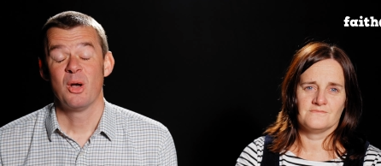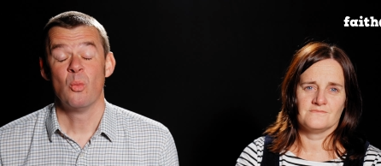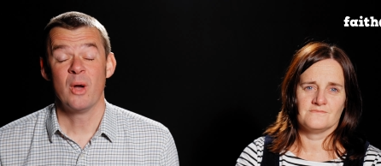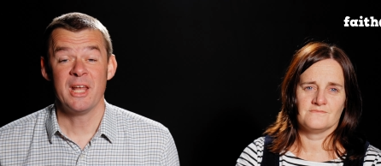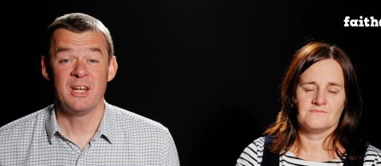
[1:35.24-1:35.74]

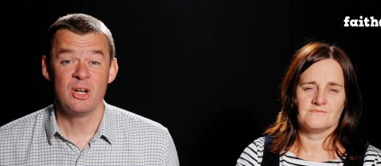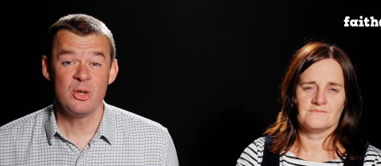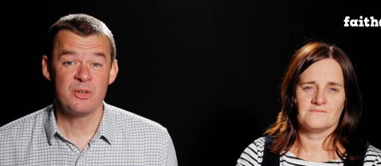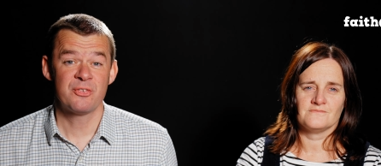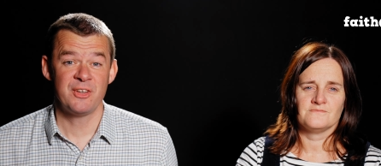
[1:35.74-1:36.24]
Speaker 1: We're in
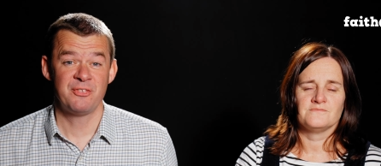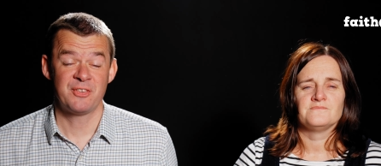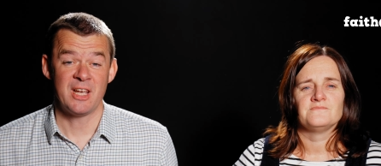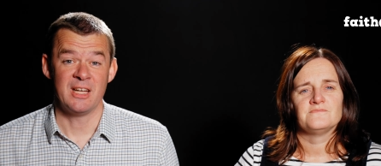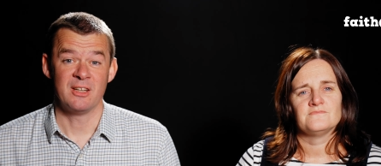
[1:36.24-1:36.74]
Luke
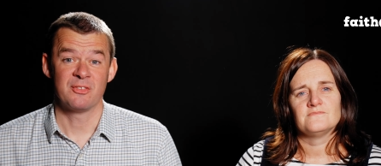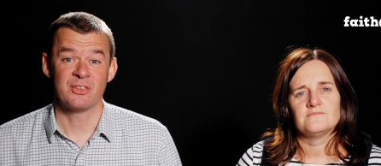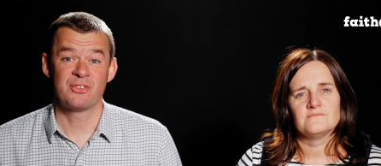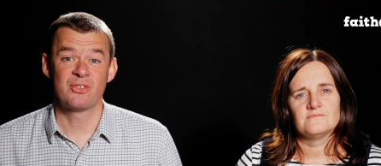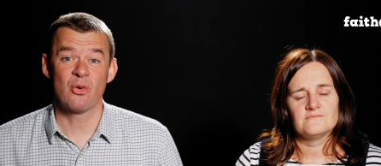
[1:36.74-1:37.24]
15,
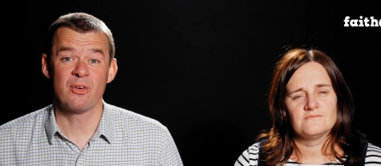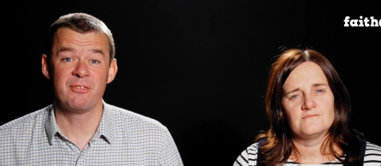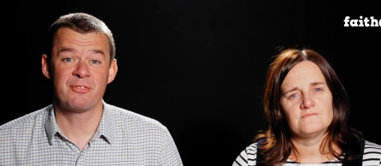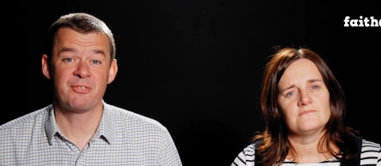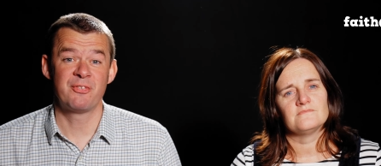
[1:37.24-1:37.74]
the story
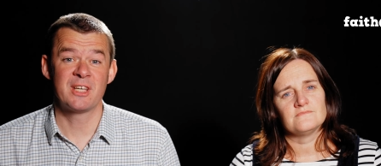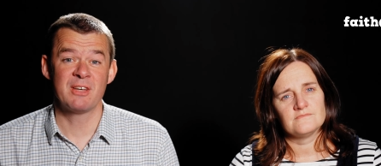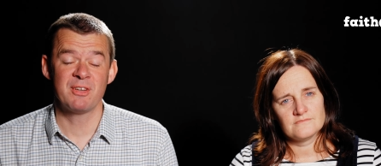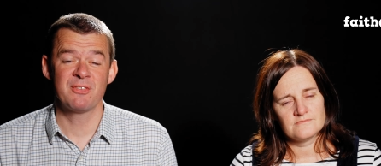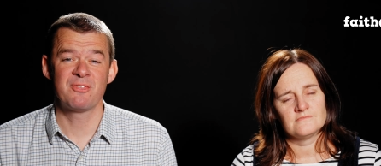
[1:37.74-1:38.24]
of the
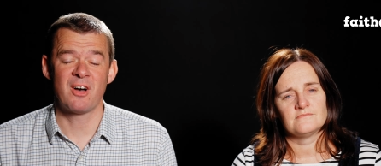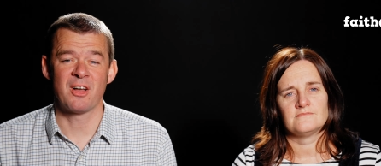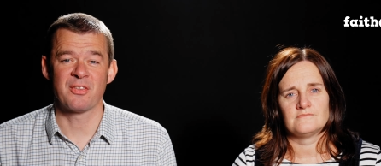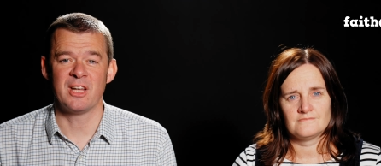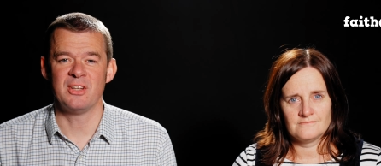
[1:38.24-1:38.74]
forgiving
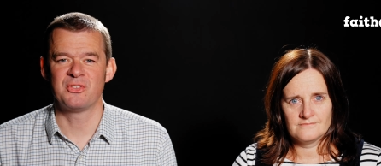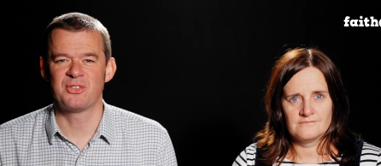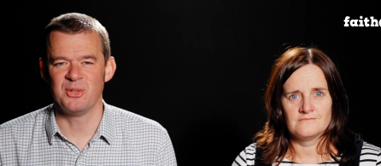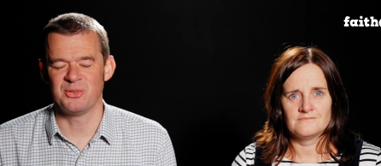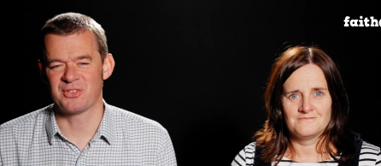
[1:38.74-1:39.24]
father and his
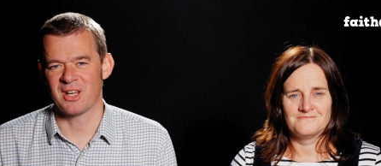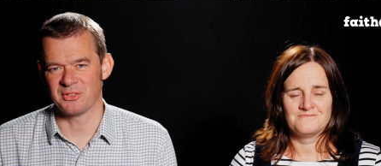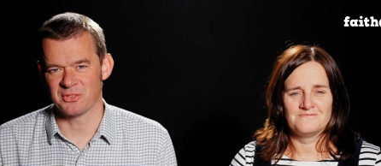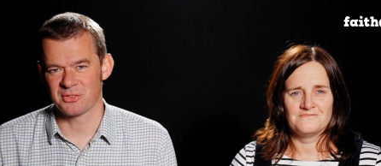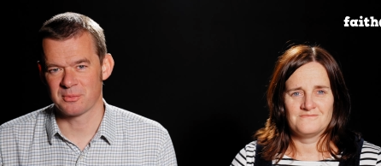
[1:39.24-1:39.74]
two
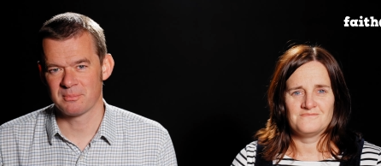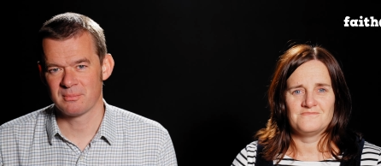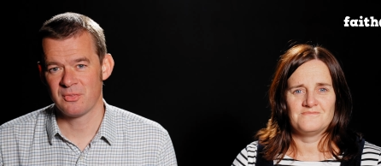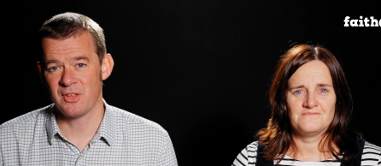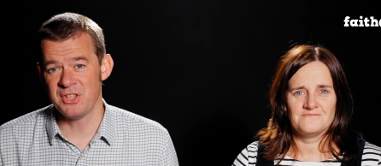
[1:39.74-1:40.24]
sons.
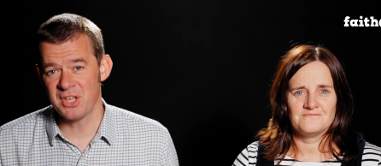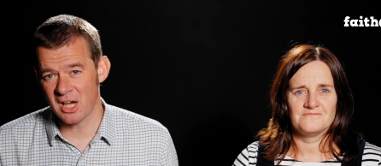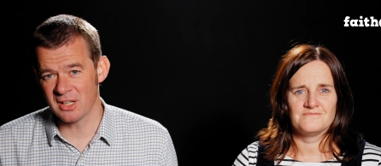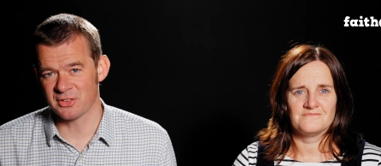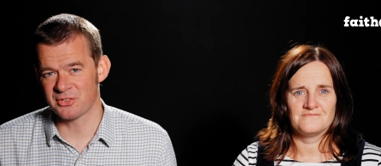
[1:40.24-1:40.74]
The
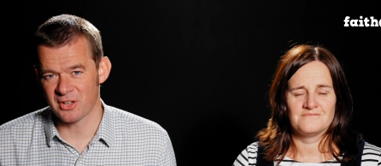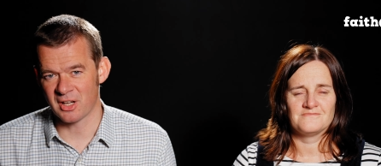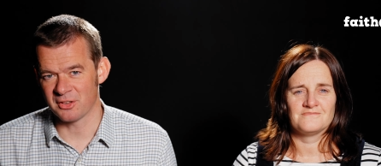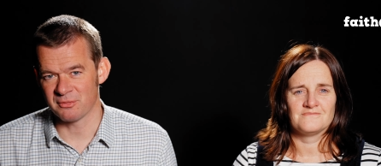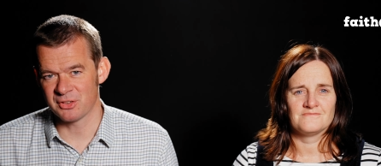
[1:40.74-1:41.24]
younger
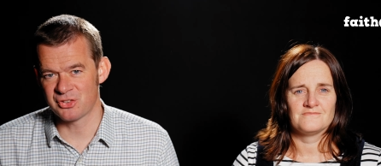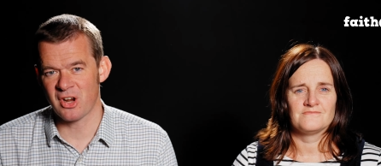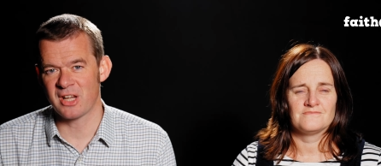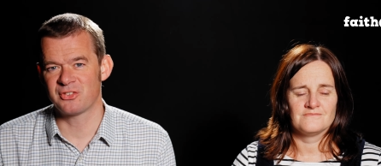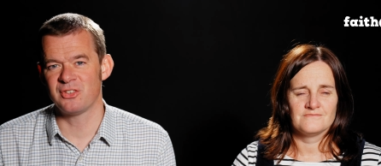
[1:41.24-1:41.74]
son
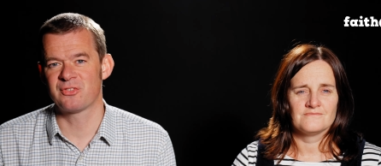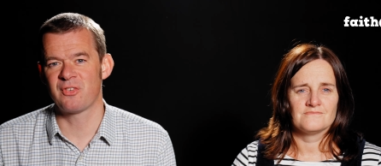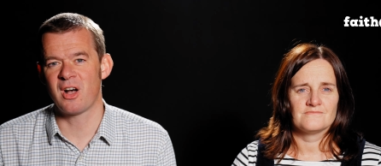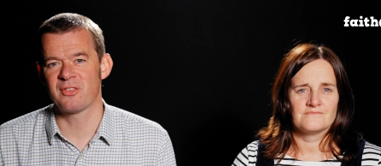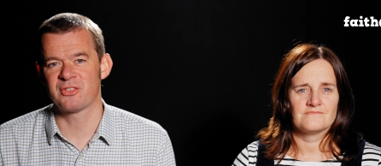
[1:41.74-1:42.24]
rejects his
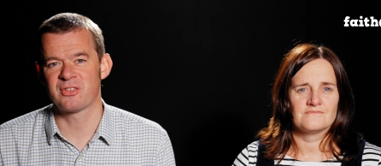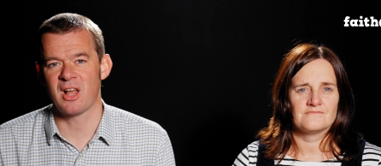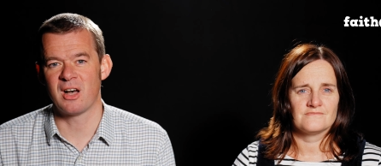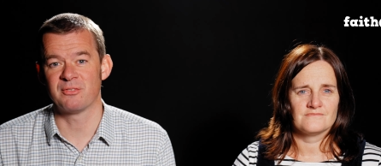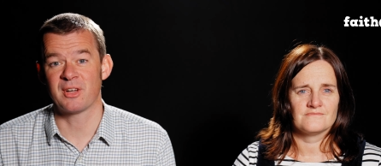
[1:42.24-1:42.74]
father's
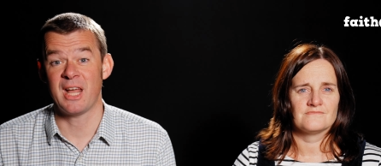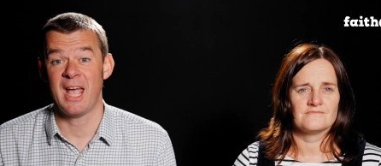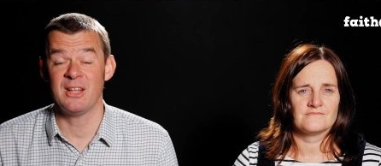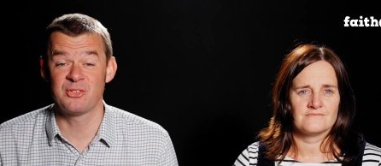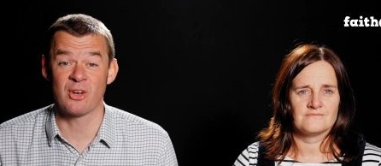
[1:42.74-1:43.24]
love and
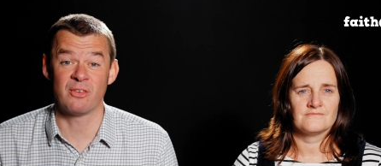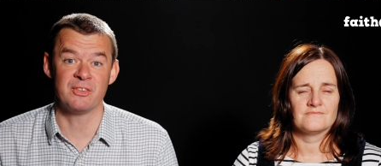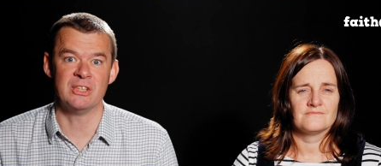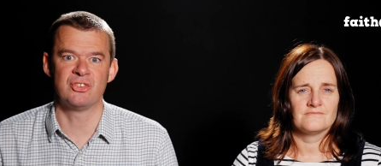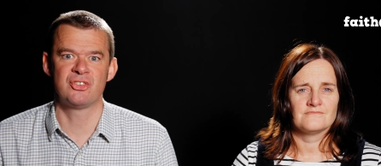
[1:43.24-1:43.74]
heads
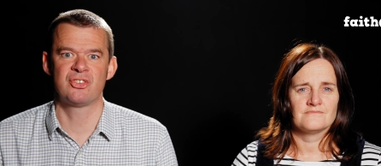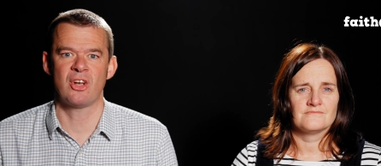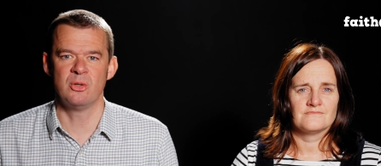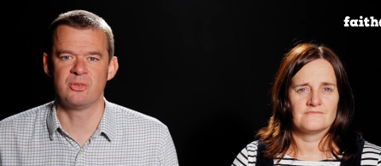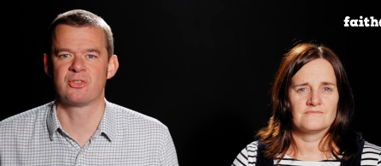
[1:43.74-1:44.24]
off in
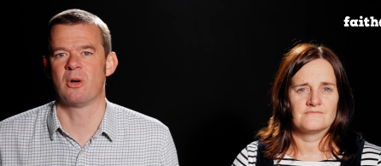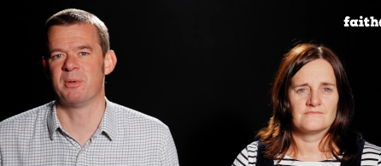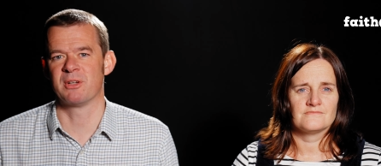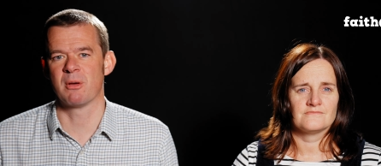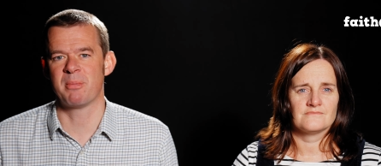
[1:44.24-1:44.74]
show
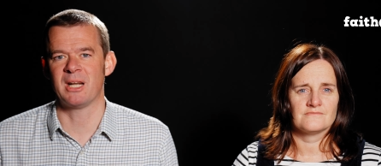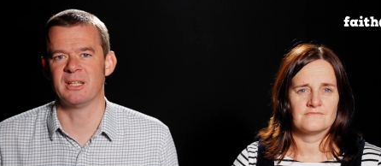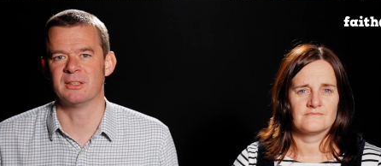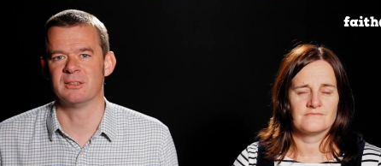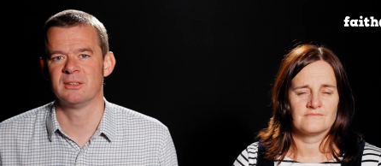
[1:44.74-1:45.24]
stopping
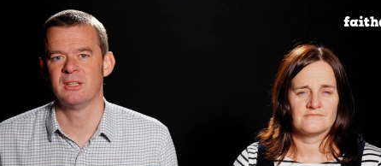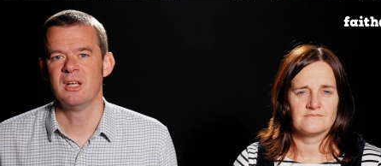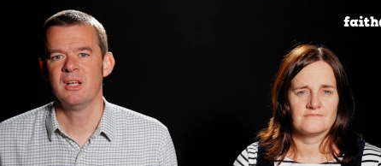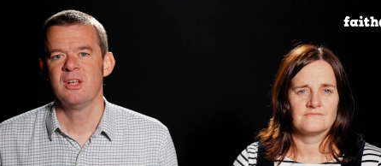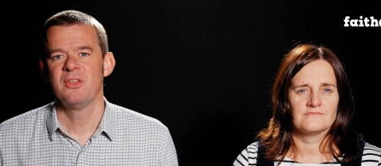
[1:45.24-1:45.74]
rebellion.
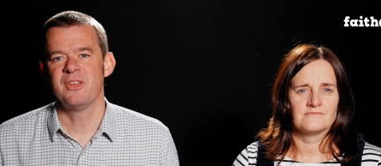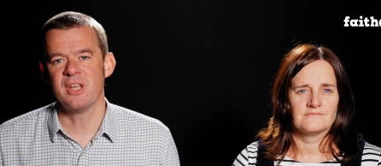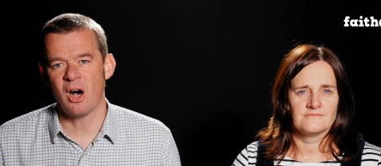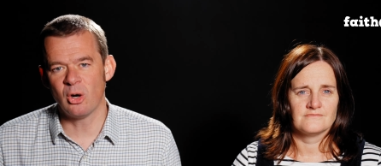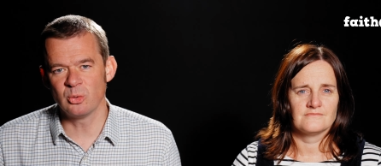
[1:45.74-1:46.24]

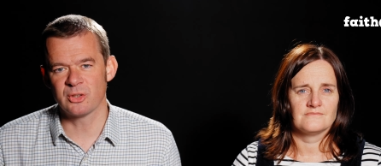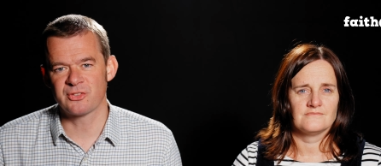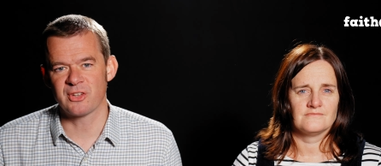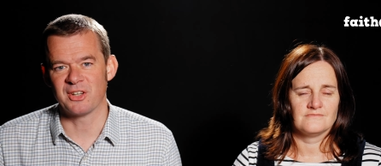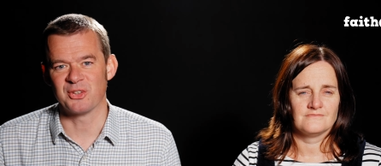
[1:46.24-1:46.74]
The older
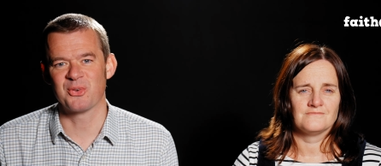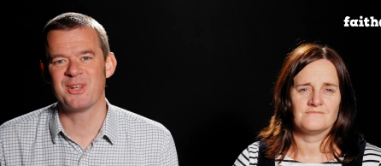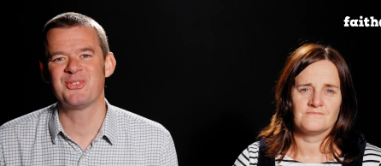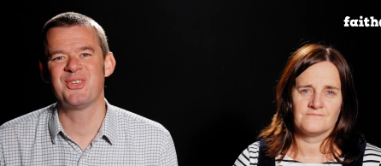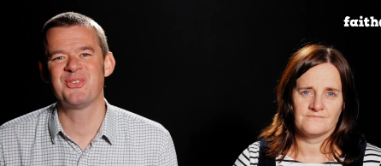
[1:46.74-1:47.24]
son
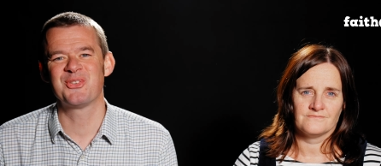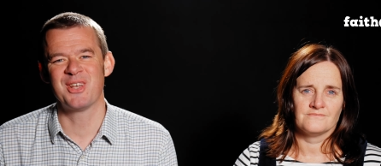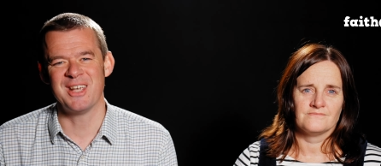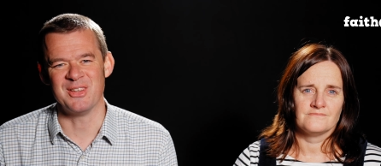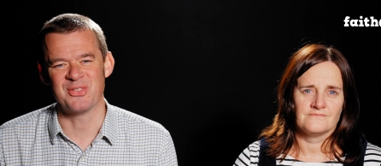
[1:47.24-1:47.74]
grits his
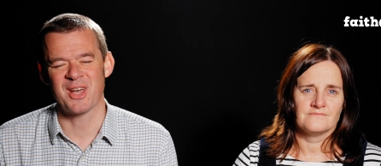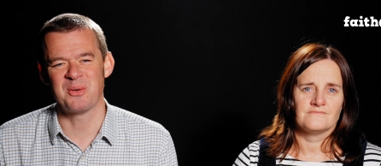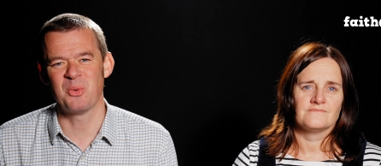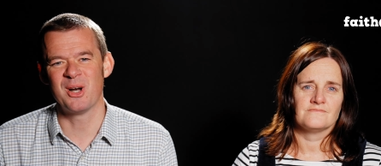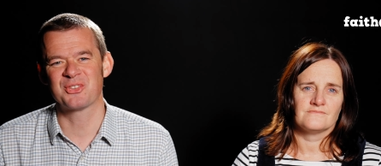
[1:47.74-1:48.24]
teeth
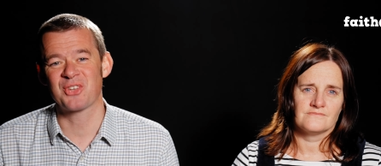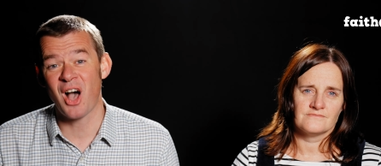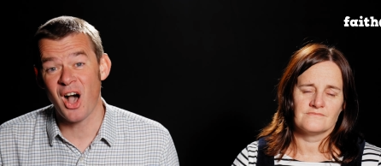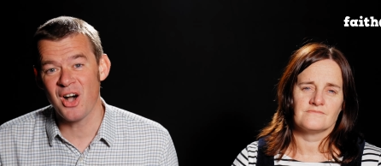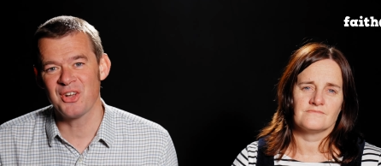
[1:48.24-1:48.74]
and works
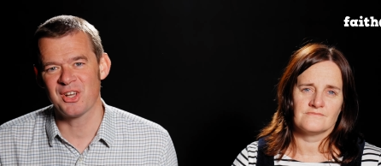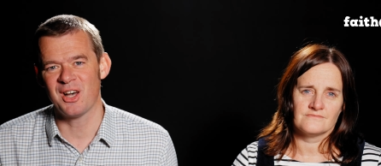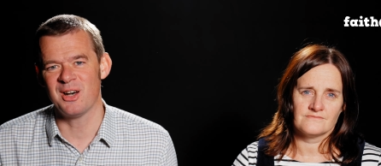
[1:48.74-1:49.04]
hard at